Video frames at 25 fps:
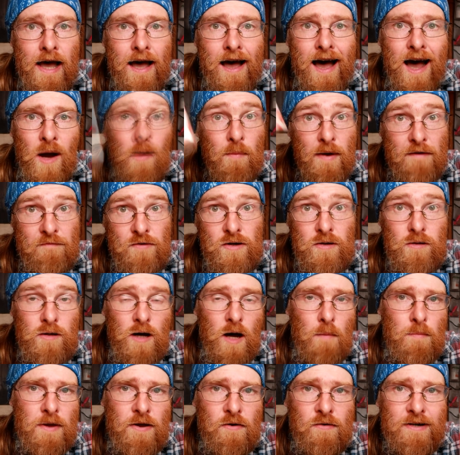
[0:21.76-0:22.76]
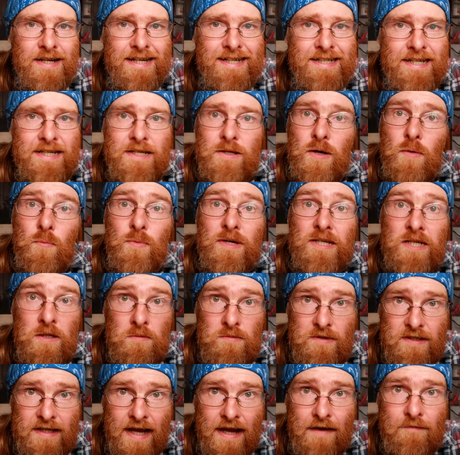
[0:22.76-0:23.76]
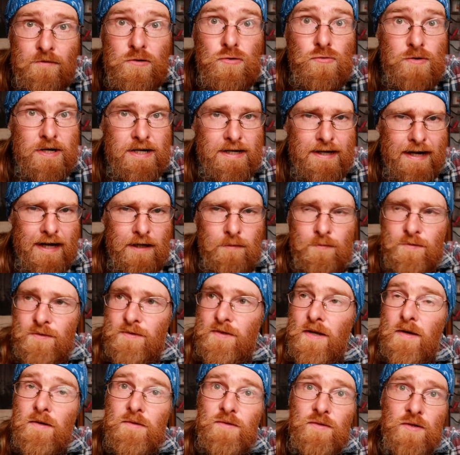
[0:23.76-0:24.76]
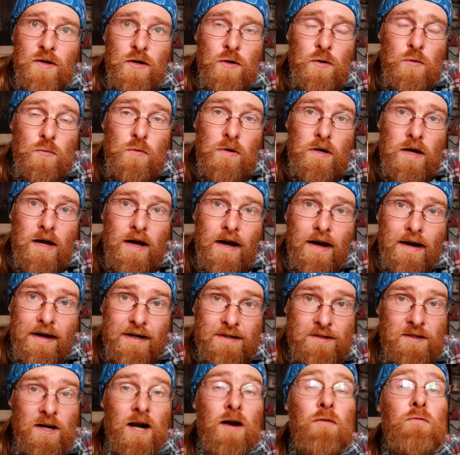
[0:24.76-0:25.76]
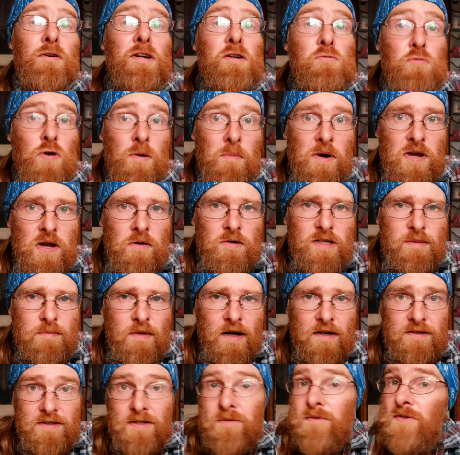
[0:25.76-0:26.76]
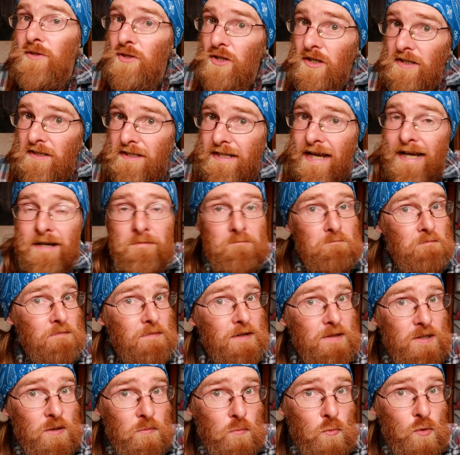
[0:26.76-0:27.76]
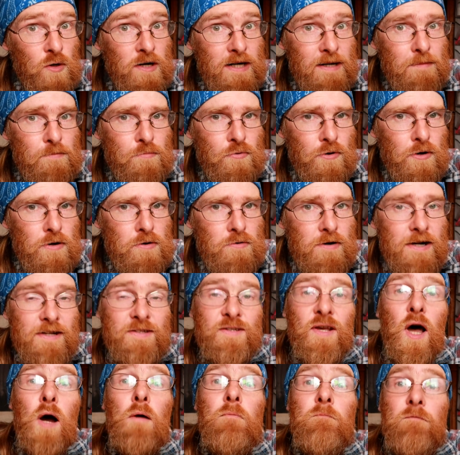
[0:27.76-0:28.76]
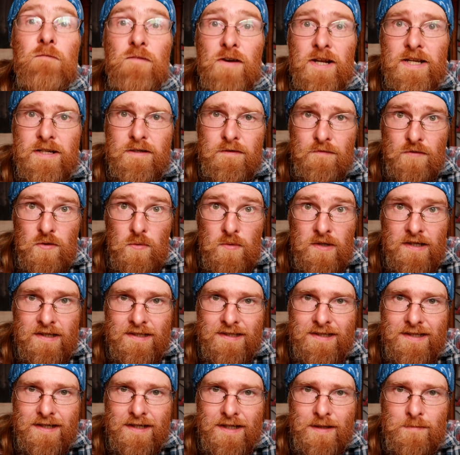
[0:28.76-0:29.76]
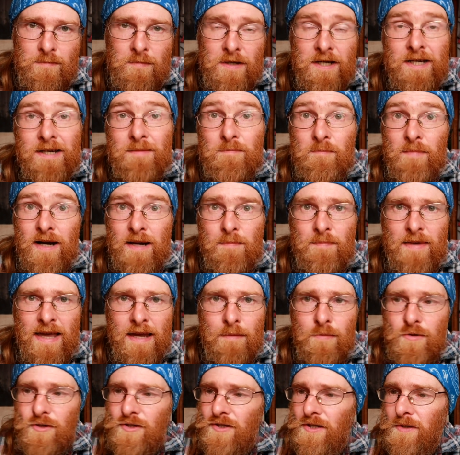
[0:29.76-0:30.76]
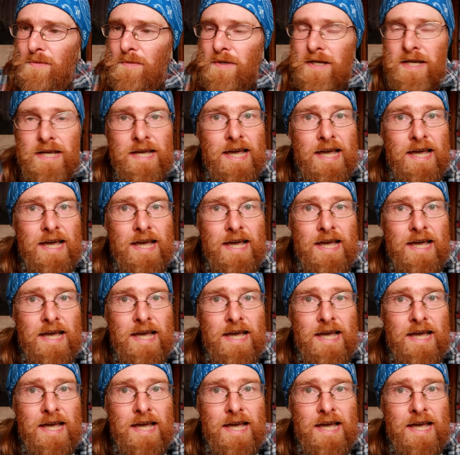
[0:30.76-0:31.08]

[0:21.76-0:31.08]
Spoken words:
However, up here in Eady, we don't have a greenhouse, so I can't really grow my own tomatoes just yet. It's a work in progress. Hopefully, in a few years' time, might be able to.